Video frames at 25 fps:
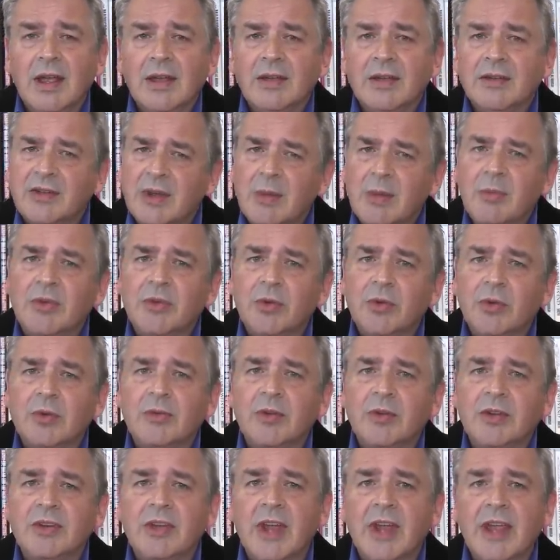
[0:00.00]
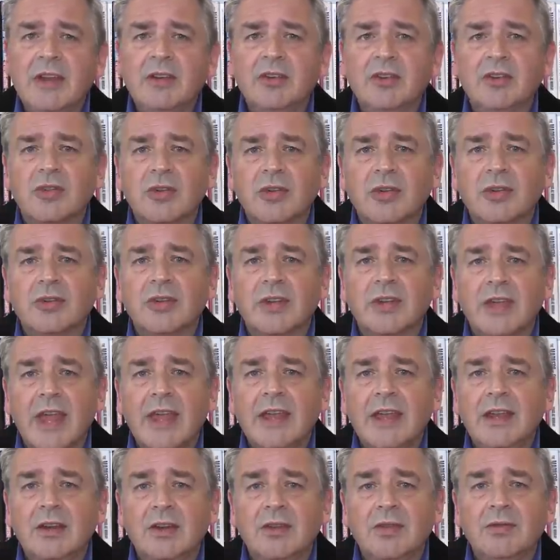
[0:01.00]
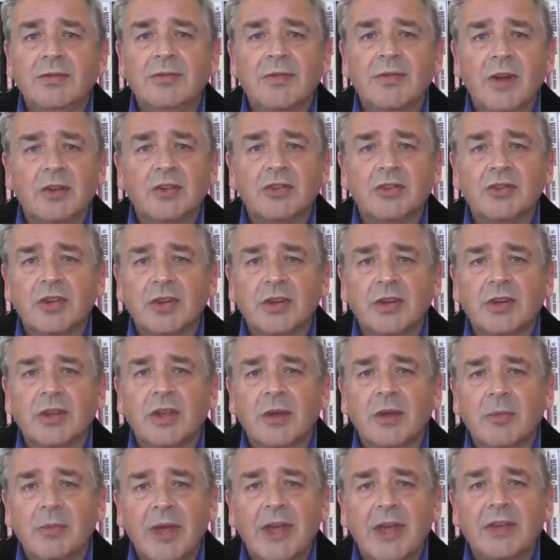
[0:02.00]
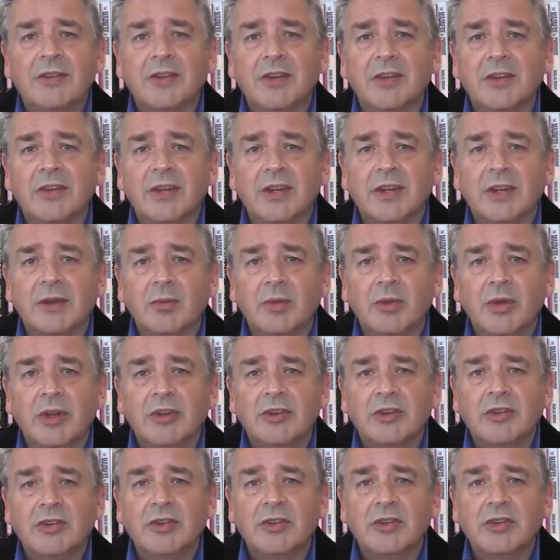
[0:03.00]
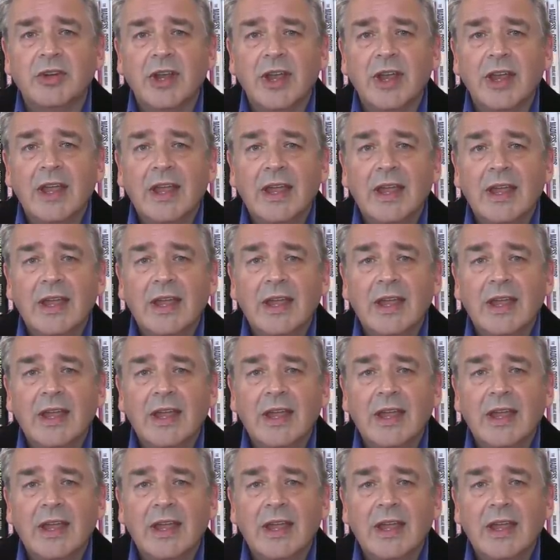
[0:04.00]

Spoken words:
some sort of a dangerous gain of function capacity, which